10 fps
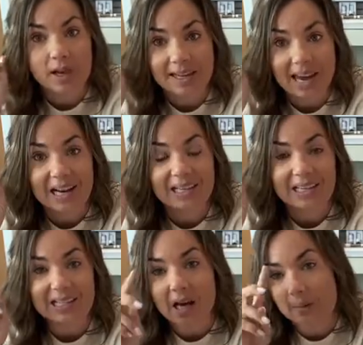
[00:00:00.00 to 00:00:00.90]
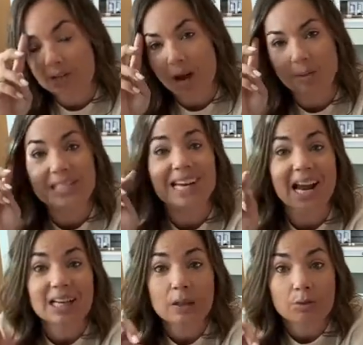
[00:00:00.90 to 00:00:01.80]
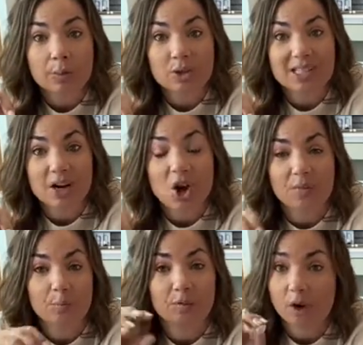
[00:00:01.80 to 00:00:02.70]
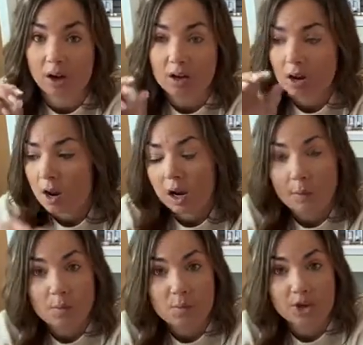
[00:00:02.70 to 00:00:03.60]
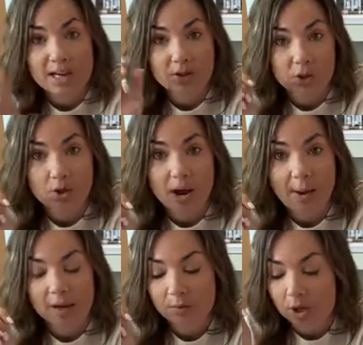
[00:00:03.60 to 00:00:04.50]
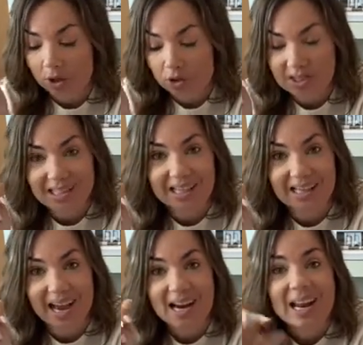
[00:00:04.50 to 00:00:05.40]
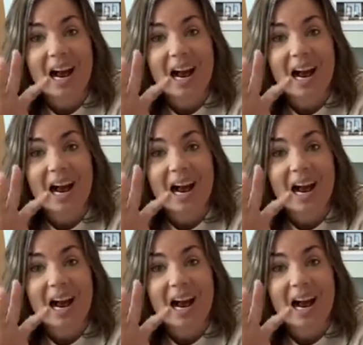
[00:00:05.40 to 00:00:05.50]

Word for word: Again, I linked that up top. It's 93% off for a couple more days, so grab it if you're interested in that.